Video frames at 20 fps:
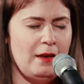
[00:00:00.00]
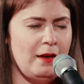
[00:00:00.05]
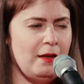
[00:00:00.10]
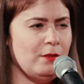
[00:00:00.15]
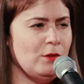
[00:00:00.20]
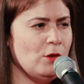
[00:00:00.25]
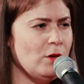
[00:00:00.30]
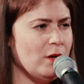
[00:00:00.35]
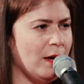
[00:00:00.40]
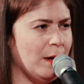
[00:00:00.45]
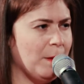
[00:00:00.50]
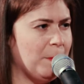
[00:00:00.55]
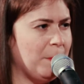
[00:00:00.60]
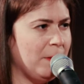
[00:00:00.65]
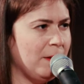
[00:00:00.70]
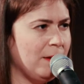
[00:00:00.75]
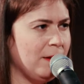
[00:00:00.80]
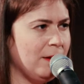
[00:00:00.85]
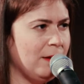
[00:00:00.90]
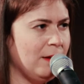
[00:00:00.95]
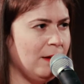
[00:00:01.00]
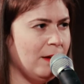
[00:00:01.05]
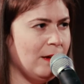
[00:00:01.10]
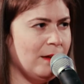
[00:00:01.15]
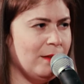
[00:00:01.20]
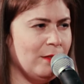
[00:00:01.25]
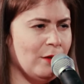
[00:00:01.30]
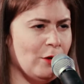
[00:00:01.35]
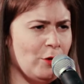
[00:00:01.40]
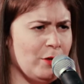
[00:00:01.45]
And I look up,
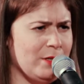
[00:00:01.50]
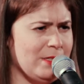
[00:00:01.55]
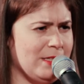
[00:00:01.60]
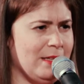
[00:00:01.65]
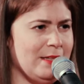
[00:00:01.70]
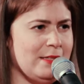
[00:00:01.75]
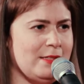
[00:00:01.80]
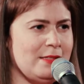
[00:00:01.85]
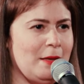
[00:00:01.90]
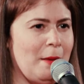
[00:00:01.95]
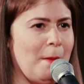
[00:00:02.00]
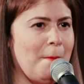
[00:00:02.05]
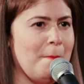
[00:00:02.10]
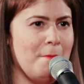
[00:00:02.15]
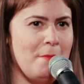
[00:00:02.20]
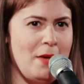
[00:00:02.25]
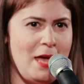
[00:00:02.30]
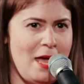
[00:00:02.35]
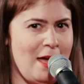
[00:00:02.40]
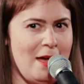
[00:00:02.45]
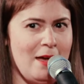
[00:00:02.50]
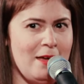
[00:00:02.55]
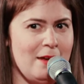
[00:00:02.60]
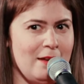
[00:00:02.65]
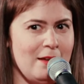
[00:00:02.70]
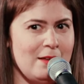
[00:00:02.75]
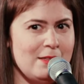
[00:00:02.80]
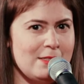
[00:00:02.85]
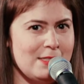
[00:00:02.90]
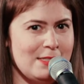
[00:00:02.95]
and there is this
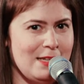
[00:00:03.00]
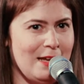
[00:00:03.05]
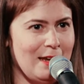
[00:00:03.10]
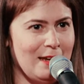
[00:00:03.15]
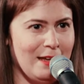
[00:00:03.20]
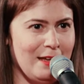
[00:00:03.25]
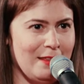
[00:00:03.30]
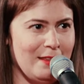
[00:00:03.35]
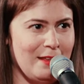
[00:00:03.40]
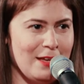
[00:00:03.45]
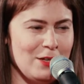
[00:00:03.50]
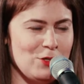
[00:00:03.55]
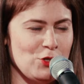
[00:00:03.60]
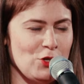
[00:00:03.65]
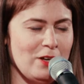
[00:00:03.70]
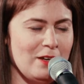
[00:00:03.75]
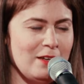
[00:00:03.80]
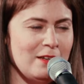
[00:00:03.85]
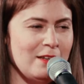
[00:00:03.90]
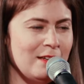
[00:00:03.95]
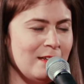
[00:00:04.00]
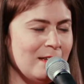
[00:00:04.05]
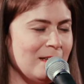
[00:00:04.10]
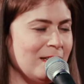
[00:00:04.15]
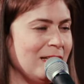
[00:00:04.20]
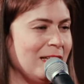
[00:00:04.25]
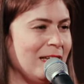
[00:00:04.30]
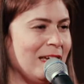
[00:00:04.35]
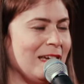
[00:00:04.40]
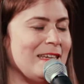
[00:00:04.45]
man standing in the kitchen.
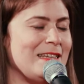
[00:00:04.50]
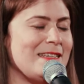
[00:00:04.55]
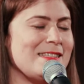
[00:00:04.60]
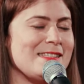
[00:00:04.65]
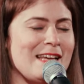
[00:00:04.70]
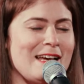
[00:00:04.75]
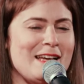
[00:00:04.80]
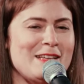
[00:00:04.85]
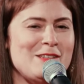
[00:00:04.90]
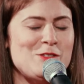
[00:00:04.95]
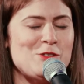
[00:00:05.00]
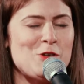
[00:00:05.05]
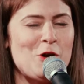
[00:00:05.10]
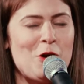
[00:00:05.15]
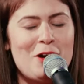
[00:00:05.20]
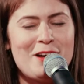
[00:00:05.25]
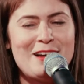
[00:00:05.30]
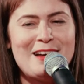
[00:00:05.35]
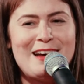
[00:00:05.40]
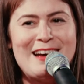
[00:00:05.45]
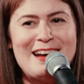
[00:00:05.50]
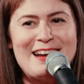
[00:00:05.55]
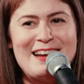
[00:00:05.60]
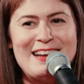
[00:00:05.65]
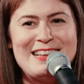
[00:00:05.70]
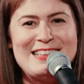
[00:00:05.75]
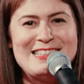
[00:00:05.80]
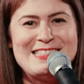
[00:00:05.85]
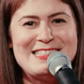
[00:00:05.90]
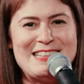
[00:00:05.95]
And he's got dark
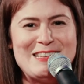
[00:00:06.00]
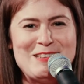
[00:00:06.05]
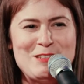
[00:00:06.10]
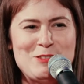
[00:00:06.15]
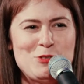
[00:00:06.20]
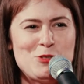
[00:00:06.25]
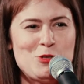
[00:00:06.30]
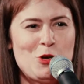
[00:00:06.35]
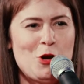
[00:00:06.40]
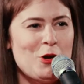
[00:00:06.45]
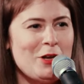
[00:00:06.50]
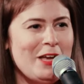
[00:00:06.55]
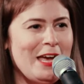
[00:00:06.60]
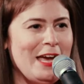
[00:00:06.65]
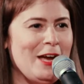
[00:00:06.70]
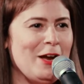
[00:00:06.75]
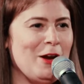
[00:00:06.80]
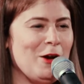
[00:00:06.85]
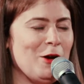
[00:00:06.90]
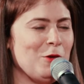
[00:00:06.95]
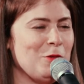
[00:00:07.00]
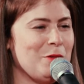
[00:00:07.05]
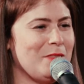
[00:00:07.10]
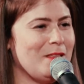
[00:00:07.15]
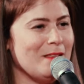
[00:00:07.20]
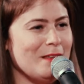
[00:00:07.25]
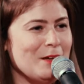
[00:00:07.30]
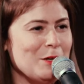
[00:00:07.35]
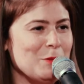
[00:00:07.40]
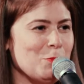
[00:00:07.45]
eyes and dark hair
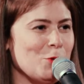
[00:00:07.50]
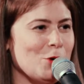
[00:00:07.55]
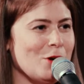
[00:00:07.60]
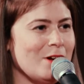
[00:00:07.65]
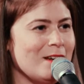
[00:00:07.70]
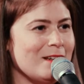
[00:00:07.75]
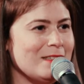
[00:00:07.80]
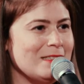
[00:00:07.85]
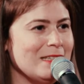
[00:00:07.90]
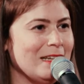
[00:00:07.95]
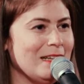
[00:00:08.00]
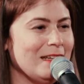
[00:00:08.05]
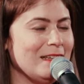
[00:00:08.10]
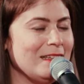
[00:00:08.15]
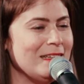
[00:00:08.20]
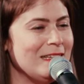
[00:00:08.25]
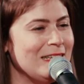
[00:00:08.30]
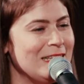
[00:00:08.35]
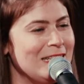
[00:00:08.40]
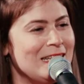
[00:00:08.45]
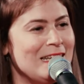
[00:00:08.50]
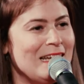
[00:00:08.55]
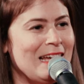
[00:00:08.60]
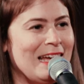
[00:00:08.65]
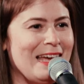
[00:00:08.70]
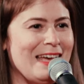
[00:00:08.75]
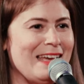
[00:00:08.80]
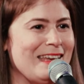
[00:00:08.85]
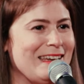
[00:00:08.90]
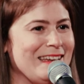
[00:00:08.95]
with a lot of product in it,
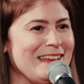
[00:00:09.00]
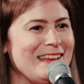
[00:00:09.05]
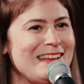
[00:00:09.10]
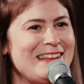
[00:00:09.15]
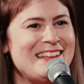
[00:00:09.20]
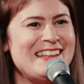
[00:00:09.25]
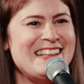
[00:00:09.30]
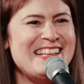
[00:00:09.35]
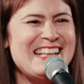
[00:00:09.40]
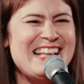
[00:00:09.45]
and